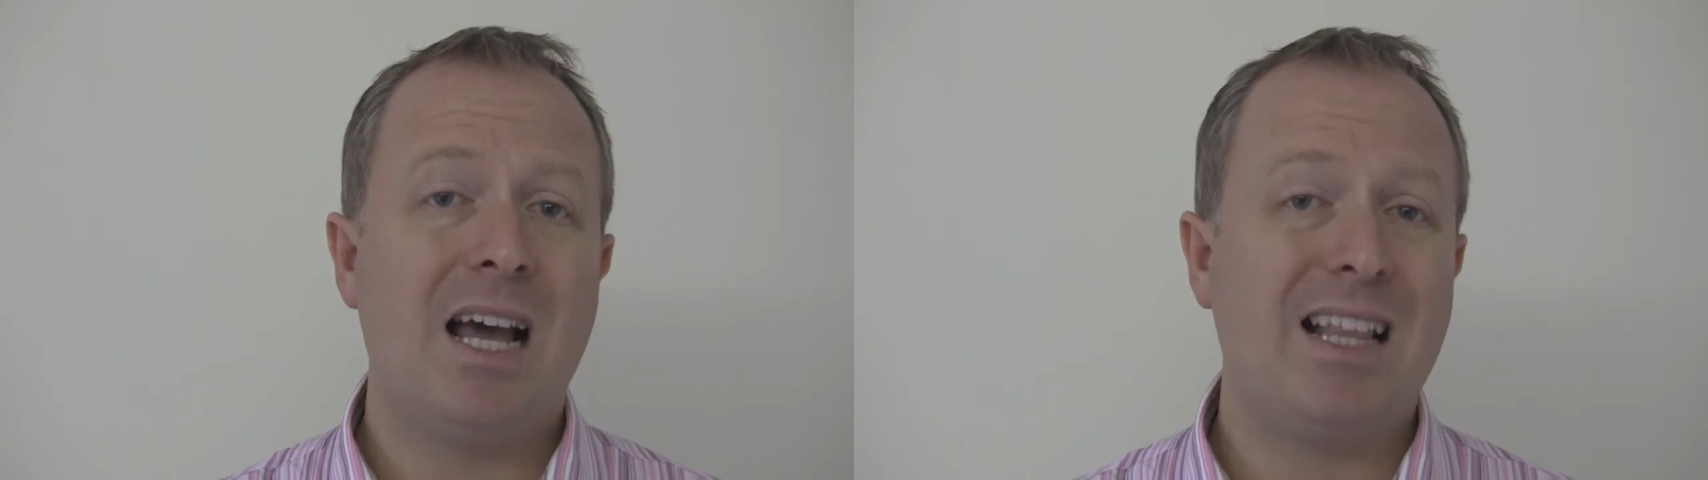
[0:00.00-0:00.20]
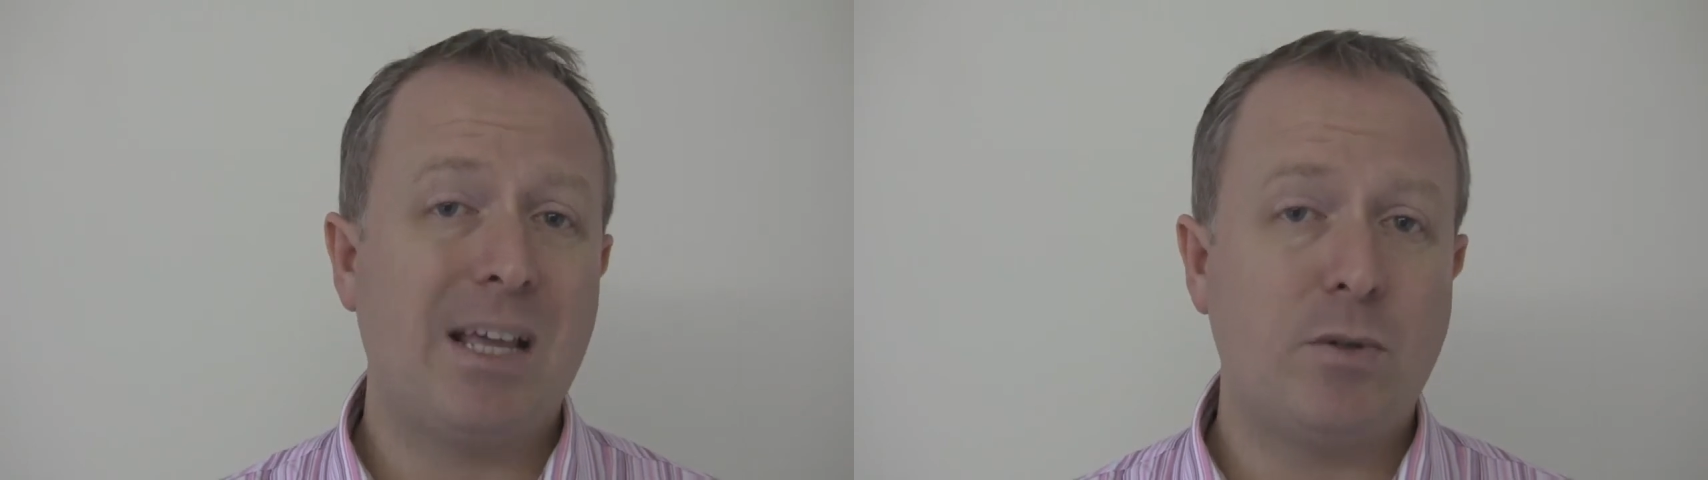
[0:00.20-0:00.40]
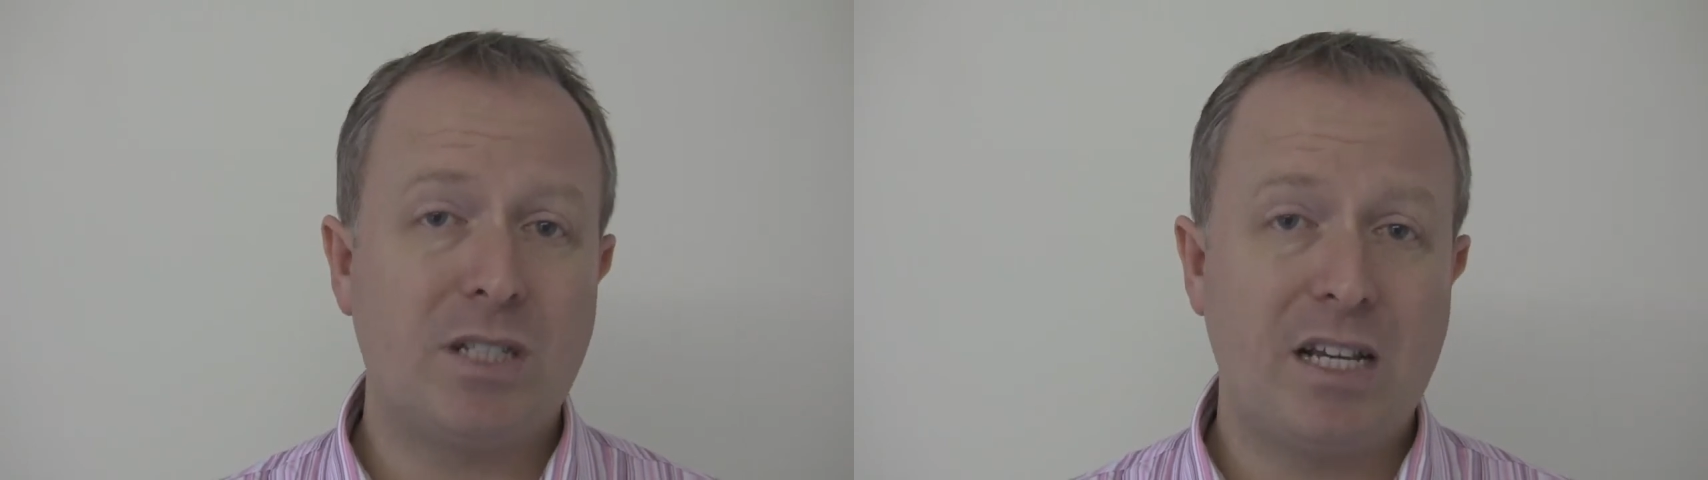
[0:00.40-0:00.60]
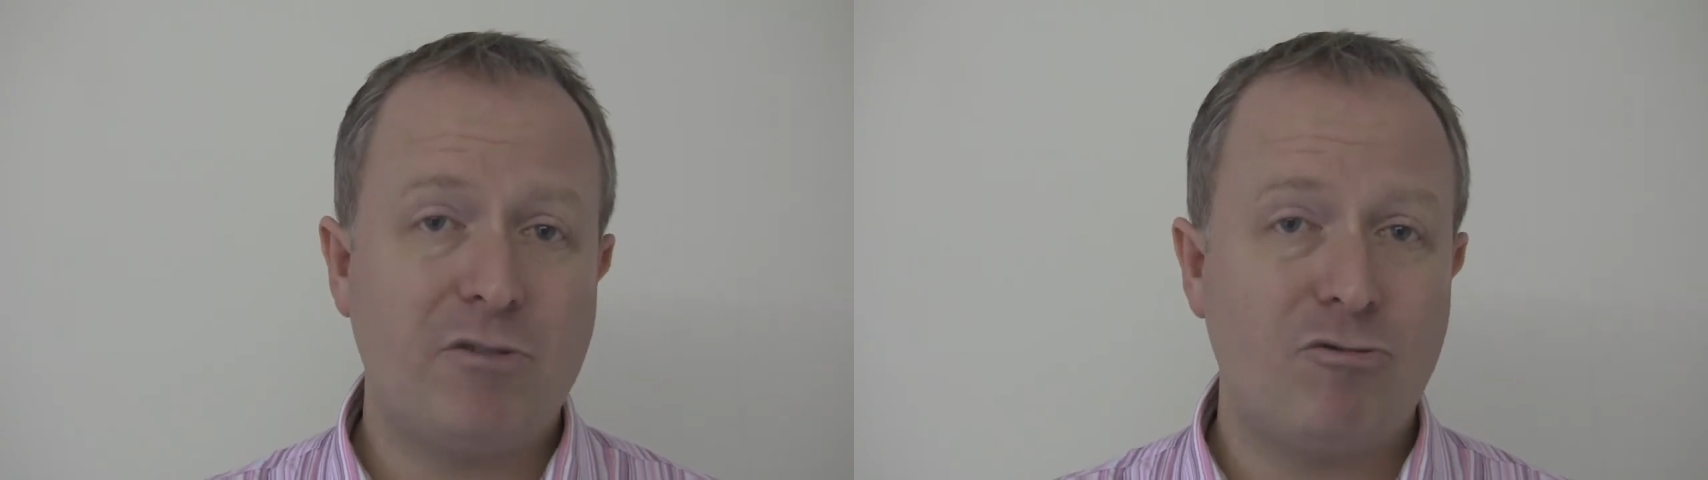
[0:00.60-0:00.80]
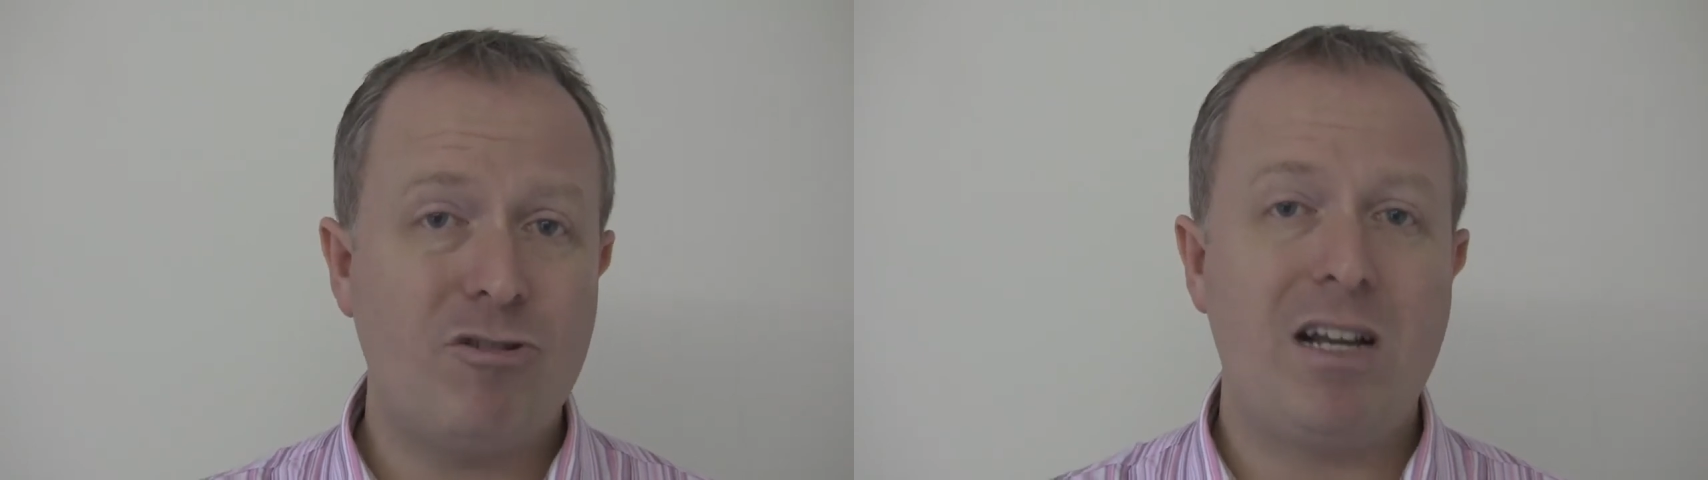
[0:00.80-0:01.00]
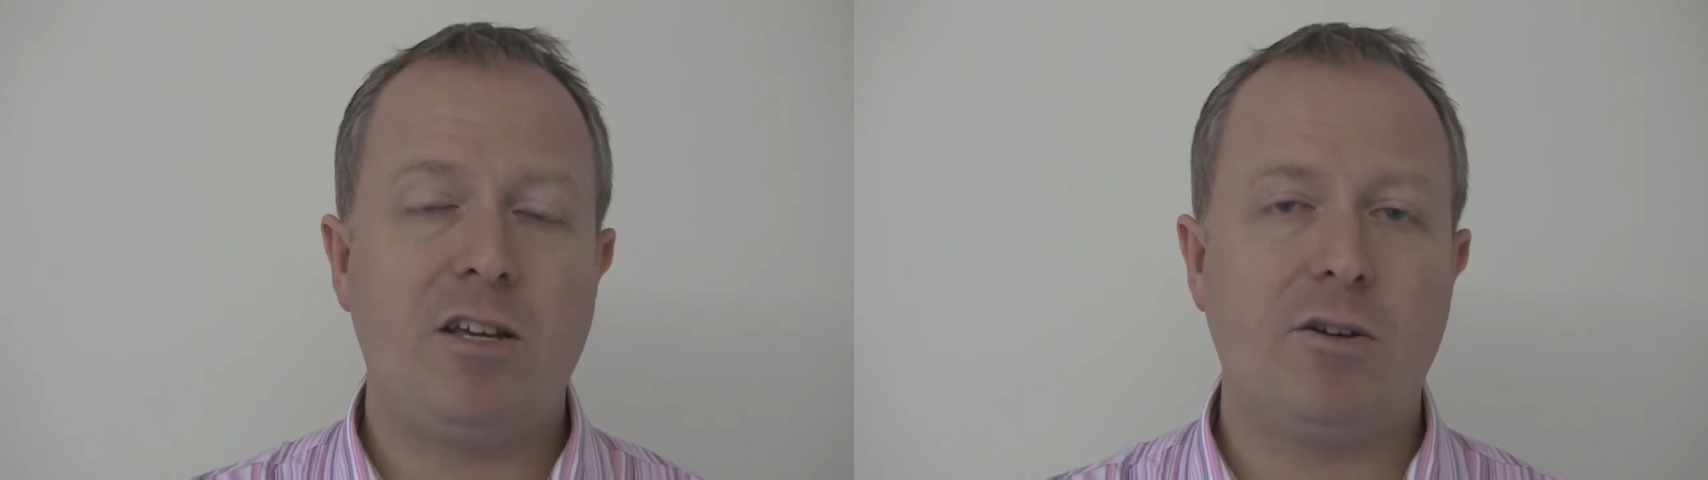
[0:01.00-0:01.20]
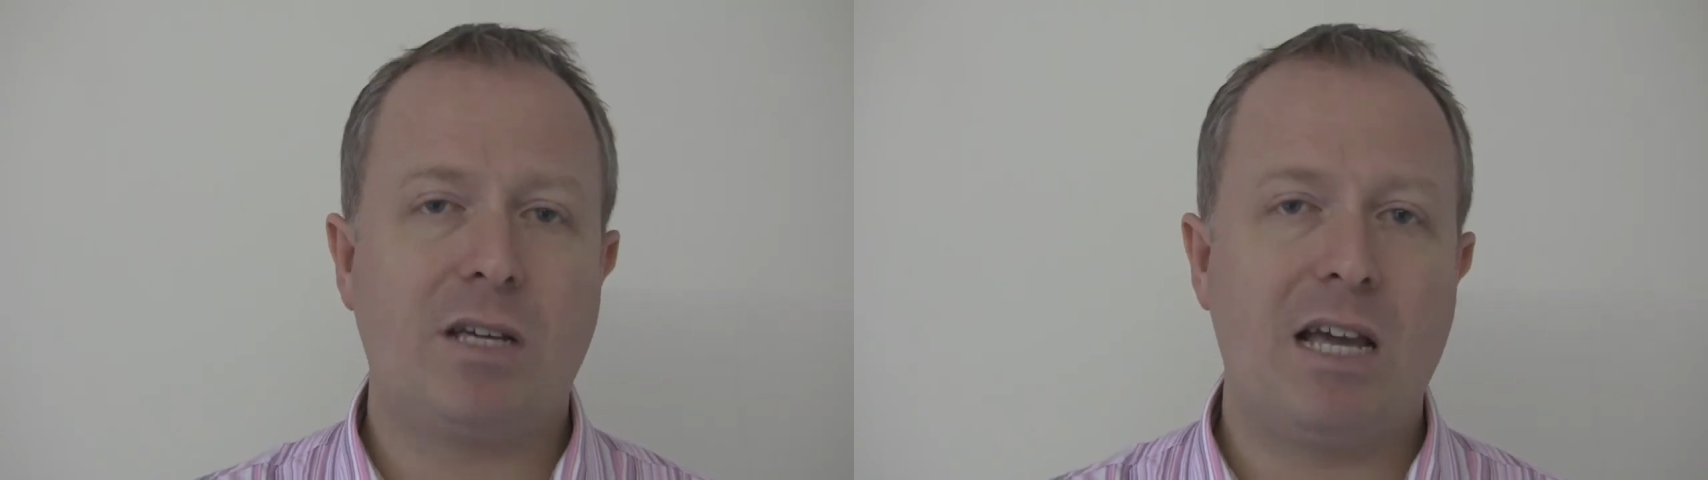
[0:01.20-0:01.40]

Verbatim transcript: and they will take really good